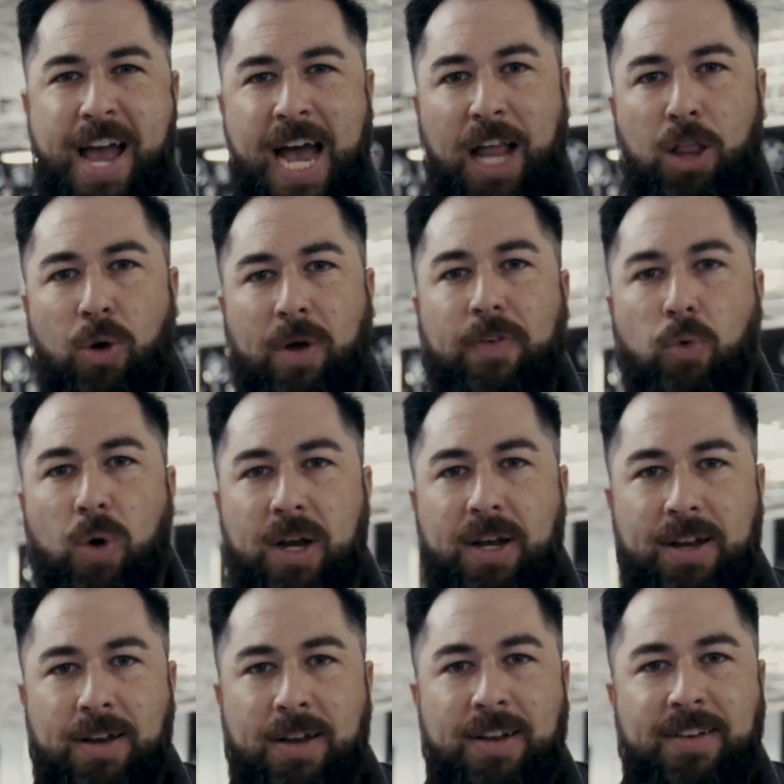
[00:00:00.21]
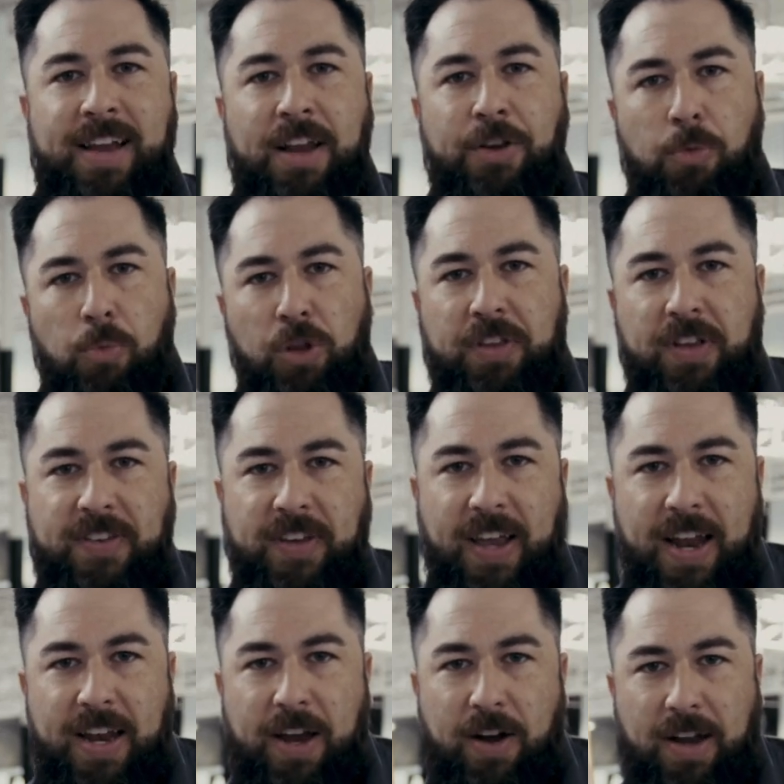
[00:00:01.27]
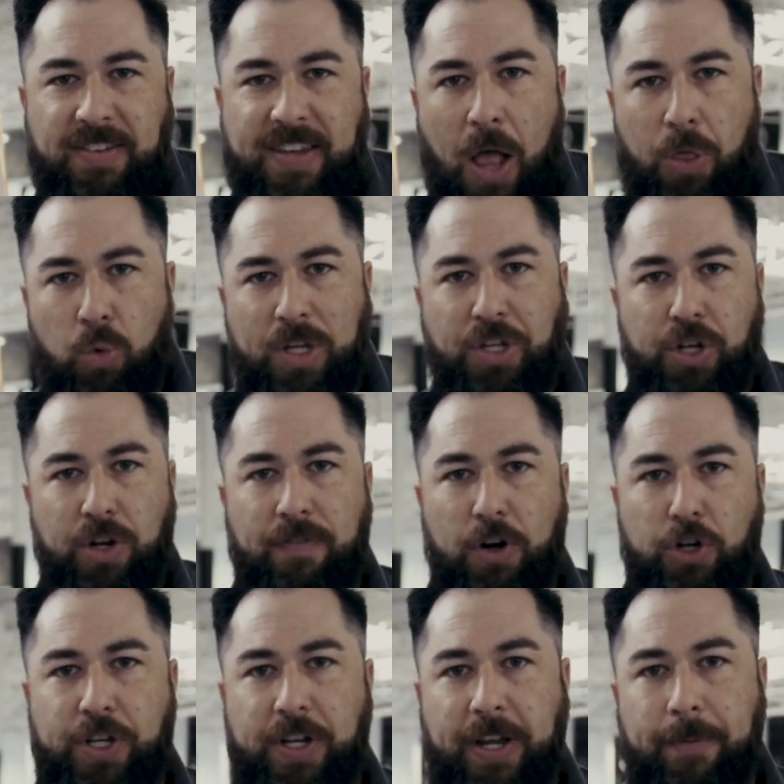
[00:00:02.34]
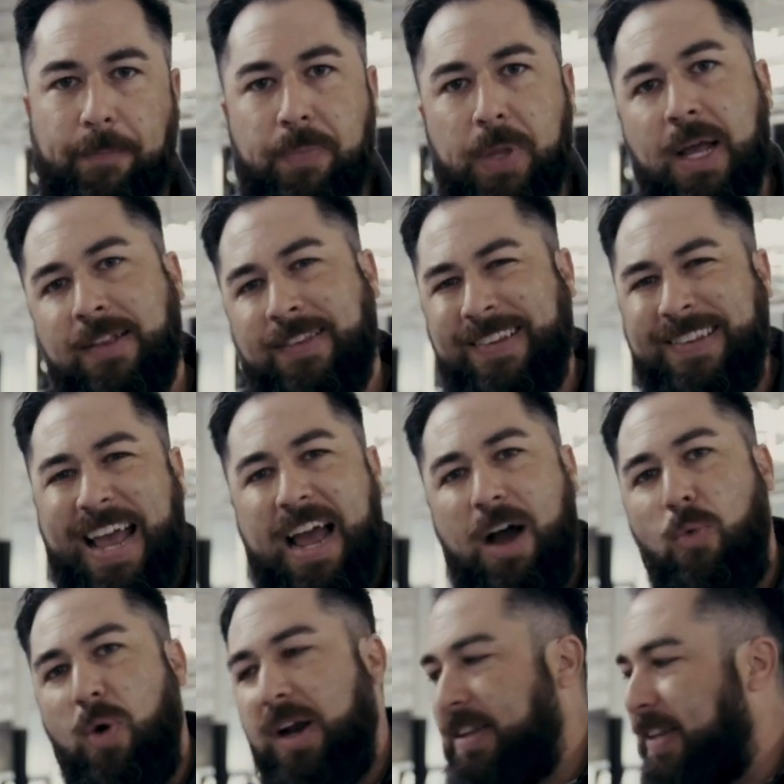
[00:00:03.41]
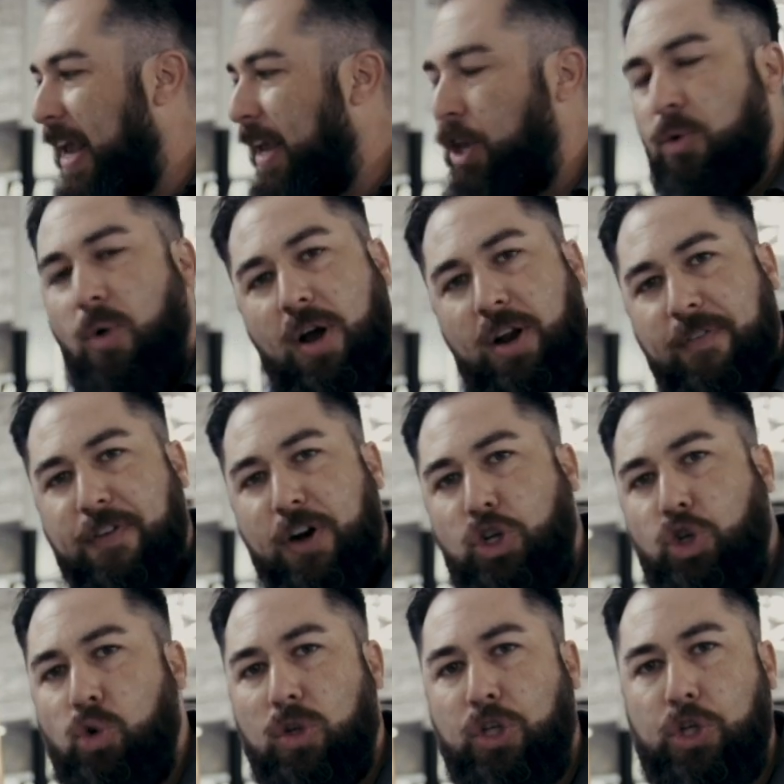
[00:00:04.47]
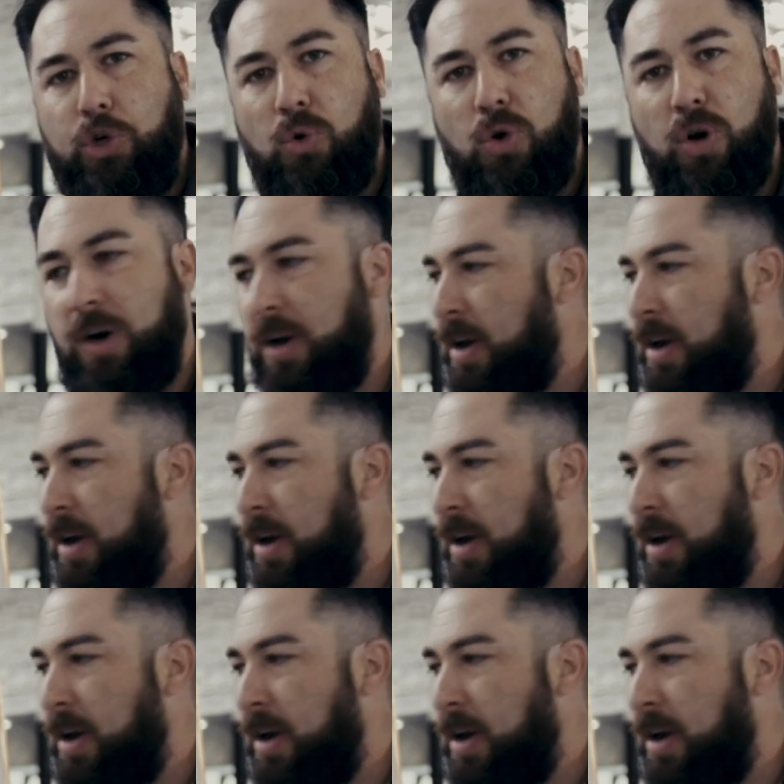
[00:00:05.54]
Hello everyone, Daniel Montes again here at Southwest University. Today I want to take you on a virtual tour